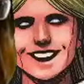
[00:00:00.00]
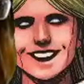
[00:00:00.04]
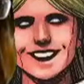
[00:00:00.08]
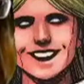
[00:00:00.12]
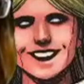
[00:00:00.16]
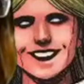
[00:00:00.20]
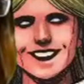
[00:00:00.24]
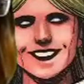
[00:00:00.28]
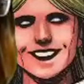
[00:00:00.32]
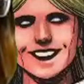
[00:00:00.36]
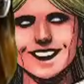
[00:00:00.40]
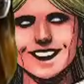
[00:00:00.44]

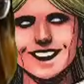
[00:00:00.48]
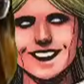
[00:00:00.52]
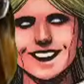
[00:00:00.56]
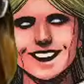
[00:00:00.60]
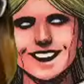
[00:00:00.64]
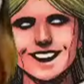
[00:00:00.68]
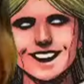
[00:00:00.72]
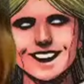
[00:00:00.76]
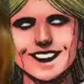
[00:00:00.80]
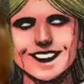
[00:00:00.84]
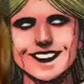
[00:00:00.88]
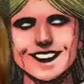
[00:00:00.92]

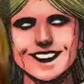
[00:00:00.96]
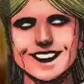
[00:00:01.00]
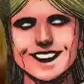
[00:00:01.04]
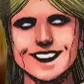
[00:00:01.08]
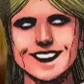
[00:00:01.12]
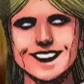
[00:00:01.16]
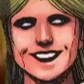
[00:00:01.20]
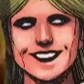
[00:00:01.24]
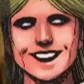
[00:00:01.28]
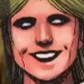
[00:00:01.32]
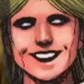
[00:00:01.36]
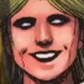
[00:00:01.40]

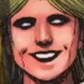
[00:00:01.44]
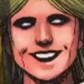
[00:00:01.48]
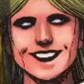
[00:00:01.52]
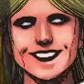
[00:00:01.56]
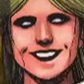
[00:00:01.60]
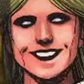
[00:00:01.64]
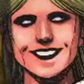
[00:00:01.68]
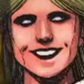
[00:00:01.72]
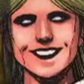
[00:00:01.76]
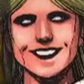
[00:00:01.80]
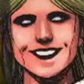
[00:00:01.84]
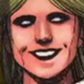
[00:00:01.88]

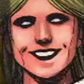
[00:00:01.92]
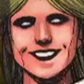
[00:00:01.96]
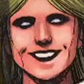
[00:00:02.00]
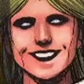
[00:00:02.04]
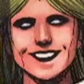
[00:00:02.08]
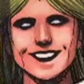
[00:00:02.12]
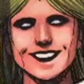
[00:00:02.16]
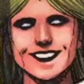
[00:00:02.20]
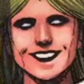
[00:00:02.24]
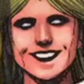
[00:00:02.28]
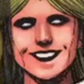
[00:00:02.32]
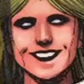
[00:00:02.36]

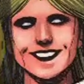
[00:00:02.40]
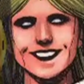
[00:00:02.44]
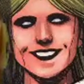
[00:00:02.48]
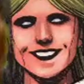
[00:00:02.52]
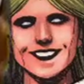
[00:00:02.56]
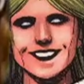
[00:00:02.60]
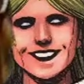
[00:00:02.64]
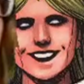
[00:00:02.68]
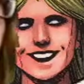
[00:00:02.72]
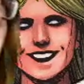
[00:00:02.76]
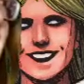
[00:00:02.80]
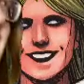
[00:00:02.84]

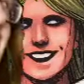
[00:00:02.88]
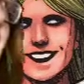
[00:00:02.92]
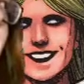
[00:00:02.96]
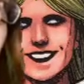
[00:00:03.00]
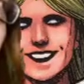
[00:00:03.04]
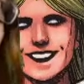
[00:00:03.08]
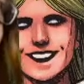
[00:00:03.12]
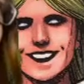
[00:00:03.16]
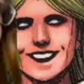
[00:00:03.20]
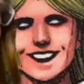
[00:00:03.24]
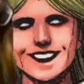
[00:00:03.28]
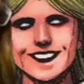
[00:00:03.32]

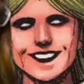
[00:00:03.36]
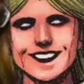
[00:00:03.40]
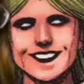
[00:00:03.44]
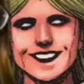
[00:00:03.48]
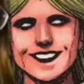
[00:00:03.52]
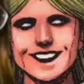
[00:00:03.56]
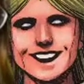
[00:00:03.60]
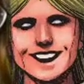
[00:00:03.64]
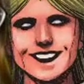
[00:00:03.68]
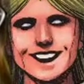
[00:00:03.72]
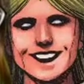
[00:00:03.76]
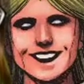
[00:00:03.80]

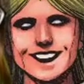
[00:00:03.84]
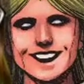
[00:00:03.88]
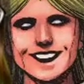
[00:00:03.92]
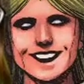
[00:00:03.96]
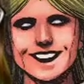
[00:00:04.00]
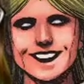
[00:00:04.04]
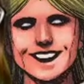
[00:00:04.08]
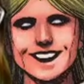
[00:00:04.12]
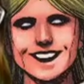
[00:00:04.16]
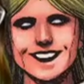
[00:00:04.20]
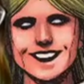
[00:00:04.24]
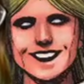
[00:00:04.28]

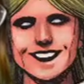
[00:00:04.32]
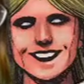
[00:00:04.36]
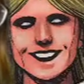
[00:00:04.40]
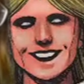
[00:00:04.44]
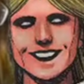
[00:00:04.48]
The person shown says nothing.